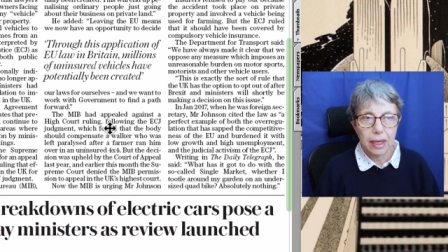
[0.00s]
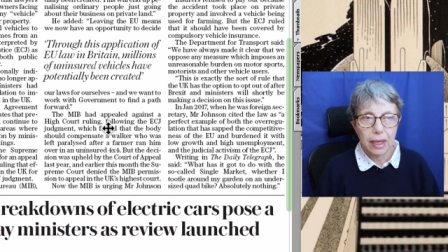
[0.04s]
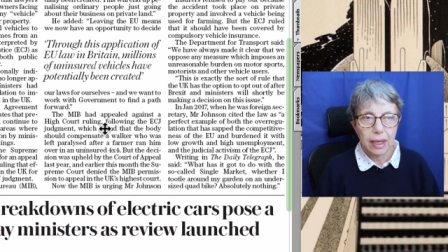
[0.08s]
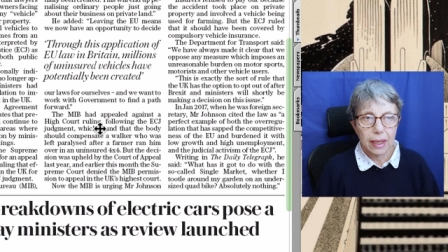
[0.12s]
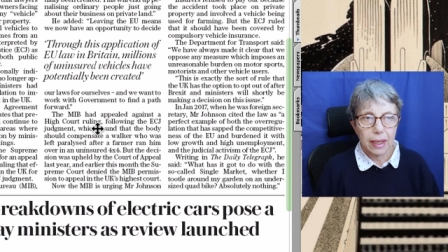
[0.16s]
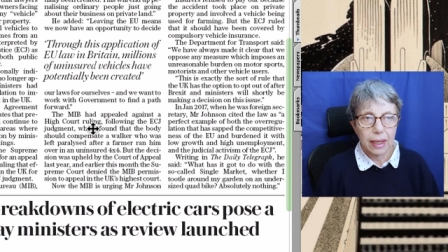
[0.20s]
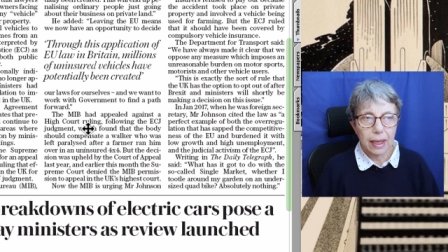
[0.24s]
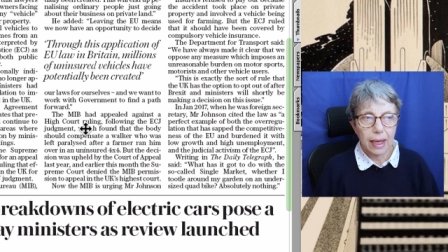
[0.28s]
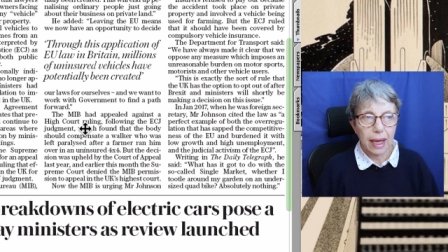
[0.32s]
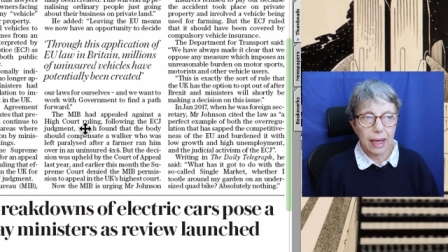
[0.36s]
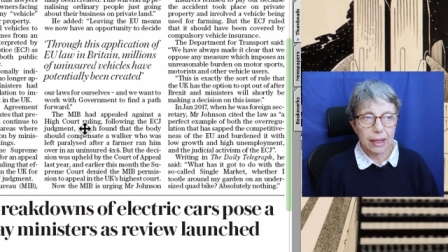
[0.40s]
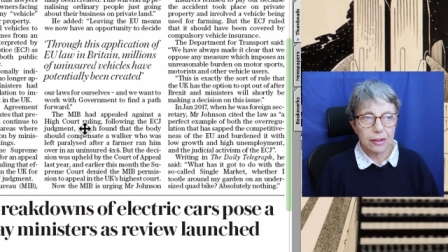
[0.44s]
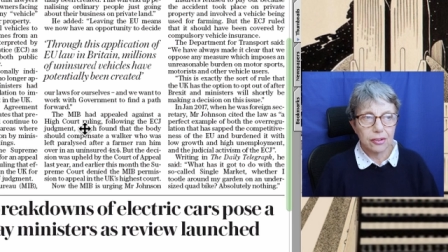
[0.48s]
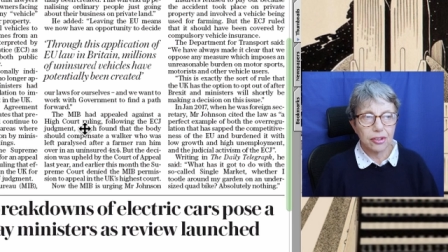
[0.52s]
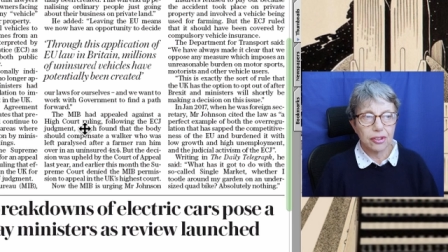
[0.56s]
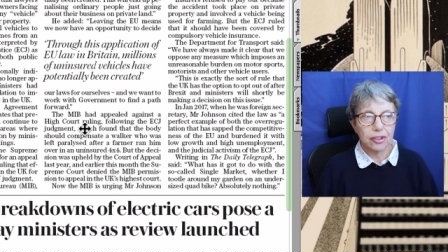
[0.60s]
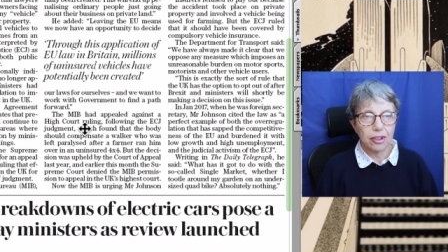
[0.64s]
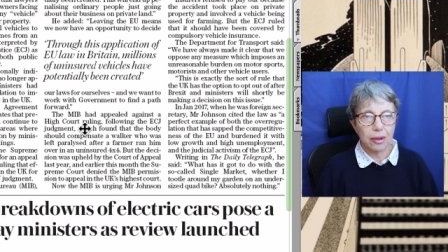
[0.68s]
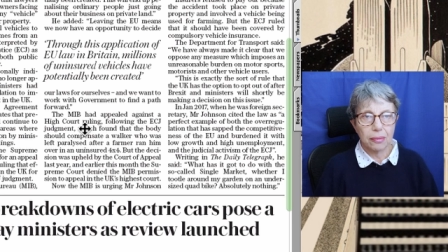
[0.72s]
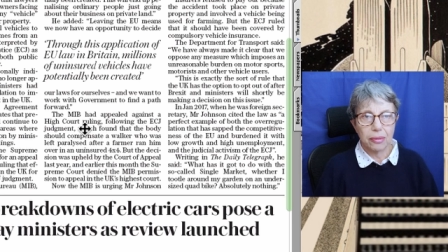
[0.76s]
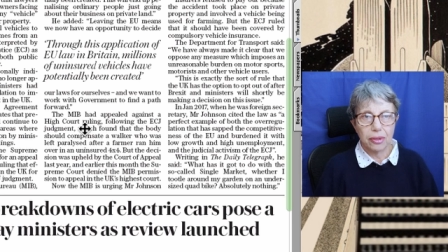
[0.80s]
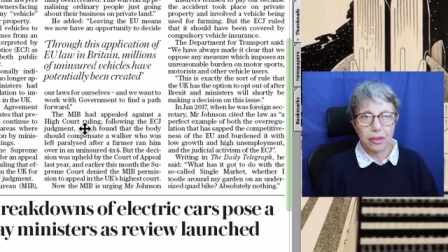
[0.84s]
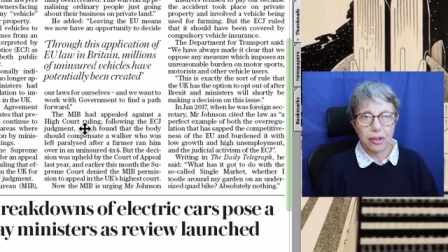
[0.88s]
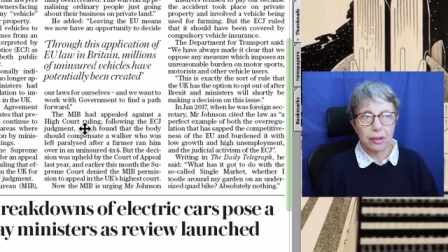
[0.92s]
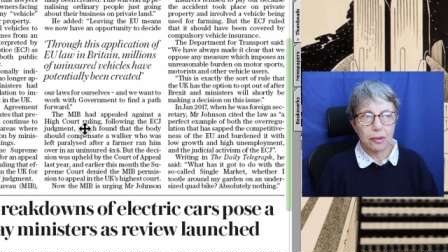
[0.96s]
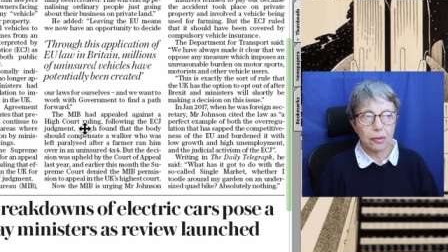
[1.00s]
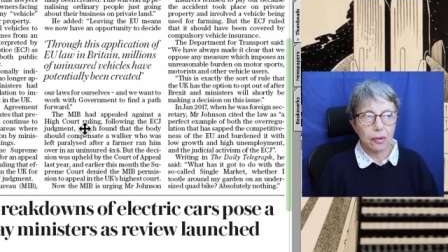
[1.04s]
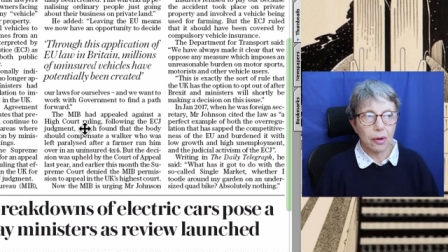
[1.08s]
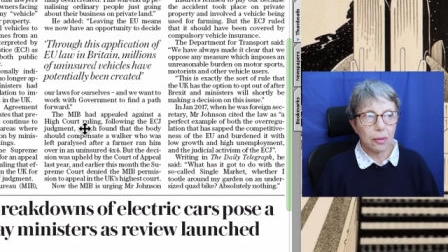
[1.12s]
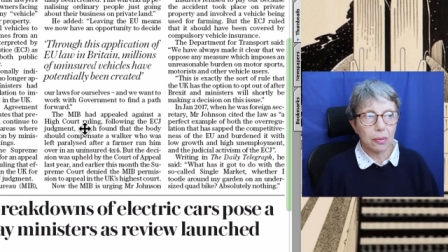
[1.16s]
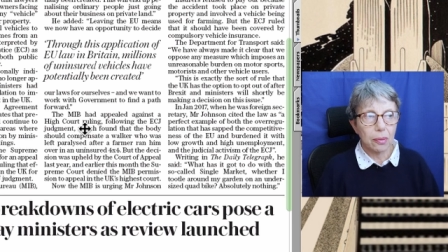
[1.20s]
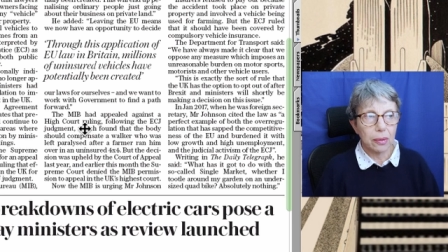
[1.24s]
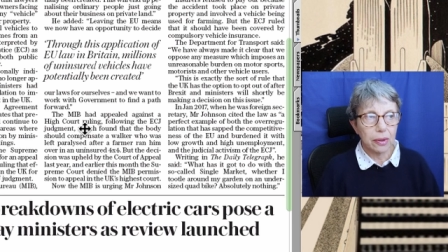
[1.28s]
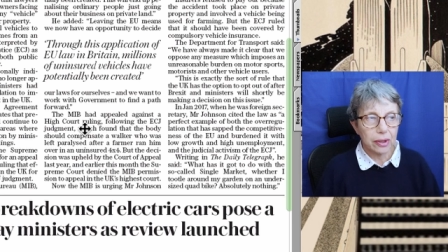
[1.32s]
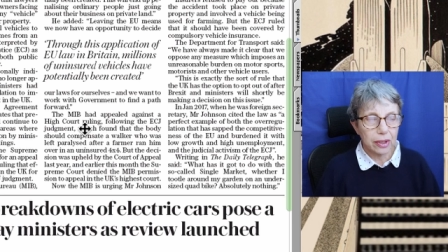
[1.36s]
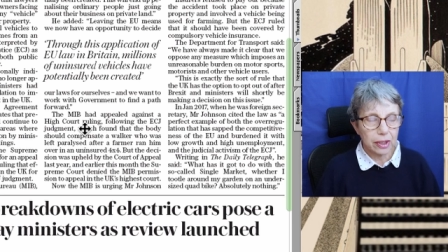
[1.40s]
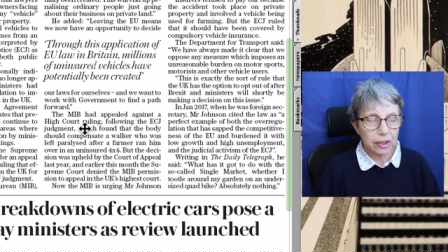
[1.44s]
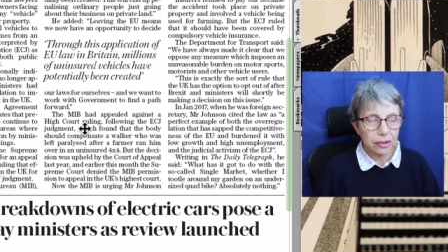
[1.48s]
uh, had something
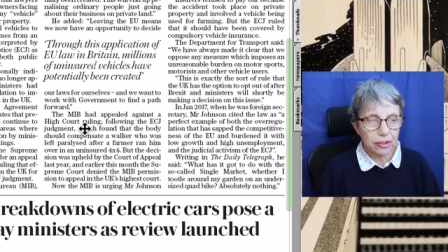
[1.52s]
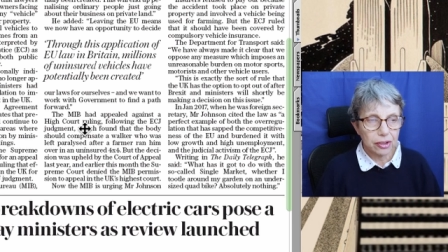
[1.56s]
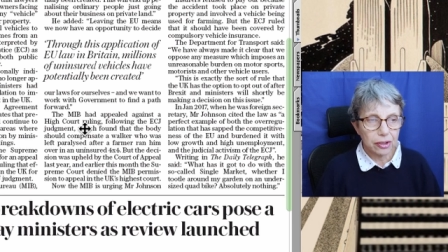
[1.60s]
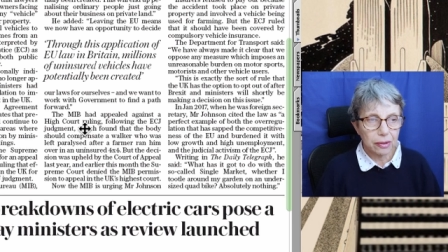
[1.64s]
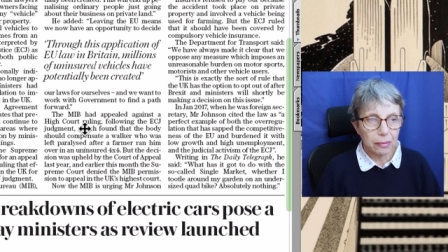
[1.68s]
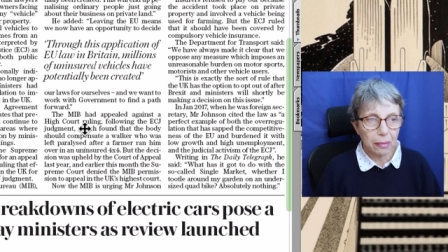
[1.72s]
wrong with it,